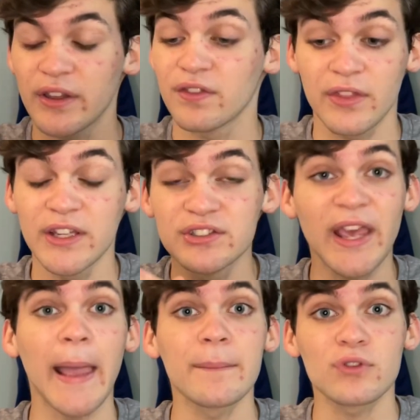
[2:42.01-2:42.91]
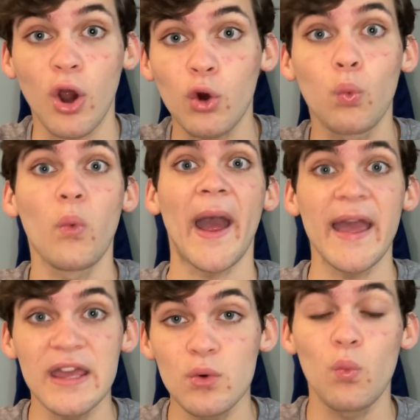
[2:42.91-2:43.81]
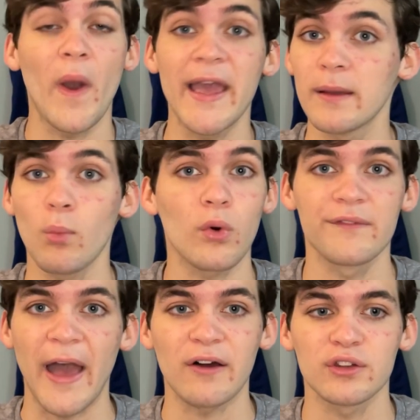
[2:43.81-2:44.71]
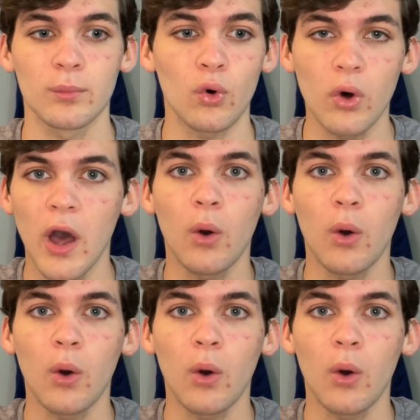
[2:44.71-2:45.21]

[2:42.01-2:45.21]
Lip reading: These games are way, way more valuable